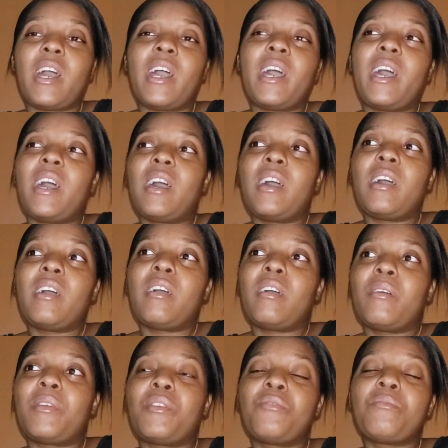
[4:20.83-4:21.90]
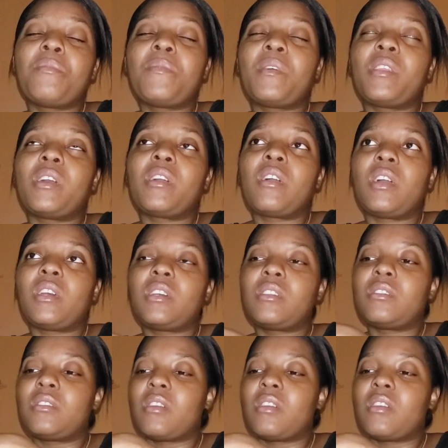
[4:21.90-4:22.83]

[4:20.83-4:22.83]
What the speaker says: I don't remember what they call it.